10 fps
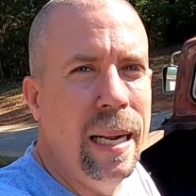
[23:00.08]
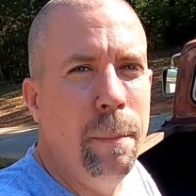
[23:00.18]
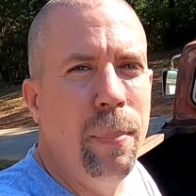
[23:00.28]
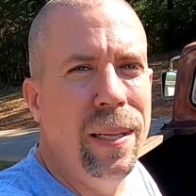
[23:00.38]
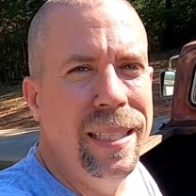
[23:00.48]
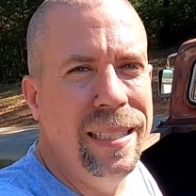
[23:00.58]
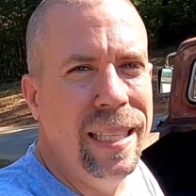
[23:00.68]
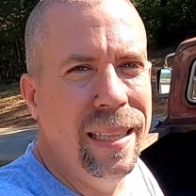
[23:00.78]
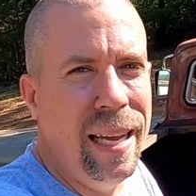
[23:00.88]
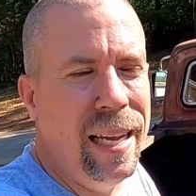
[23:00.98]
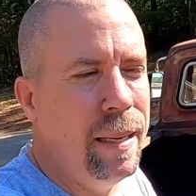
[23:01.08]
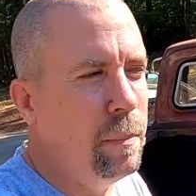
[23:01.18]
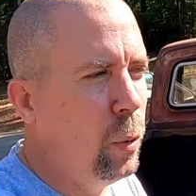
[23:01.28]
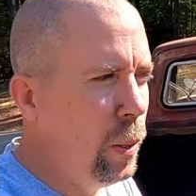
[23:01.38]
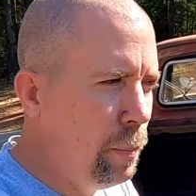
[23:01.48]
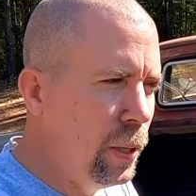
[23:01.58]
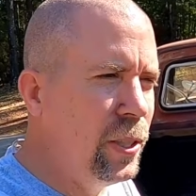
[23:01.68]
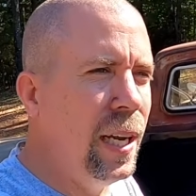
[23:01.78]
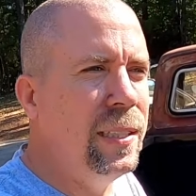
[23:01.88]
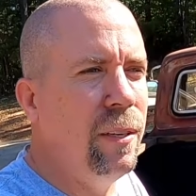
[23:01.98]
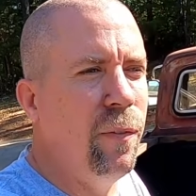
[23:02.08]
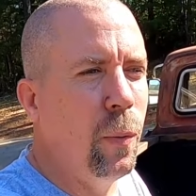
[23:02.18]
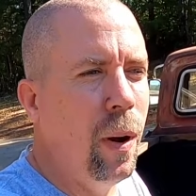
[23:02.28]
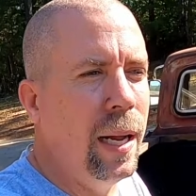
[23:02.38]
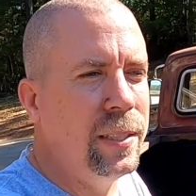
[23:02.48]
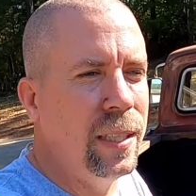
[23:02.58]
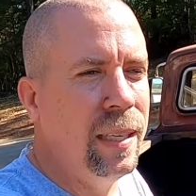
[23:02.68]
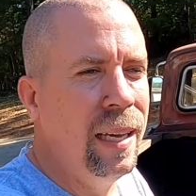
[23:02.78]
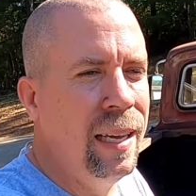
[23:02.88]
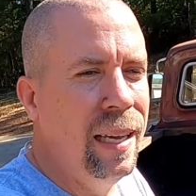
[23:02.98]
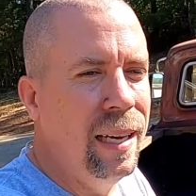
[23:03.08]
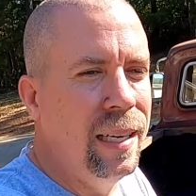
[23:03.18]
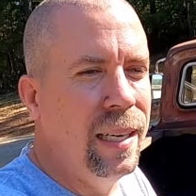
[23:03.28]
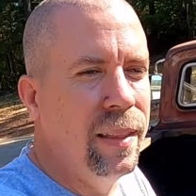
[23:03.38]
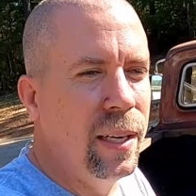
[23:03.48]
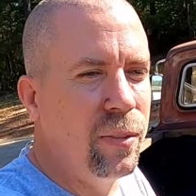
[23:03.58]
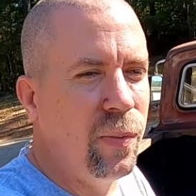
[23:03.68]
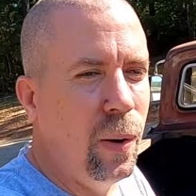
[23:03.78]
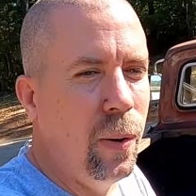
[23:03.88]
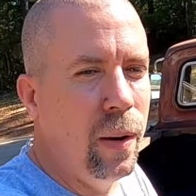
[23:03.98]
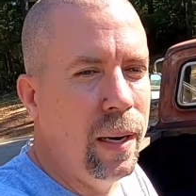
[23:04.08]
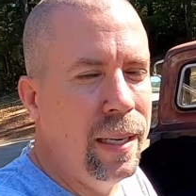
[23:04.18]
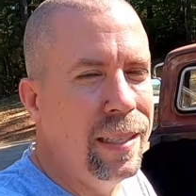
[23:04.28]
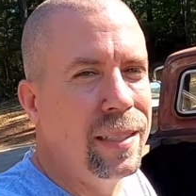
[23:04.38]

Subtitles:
and I'm pleased in that. But we appreciate you for watching thus far, and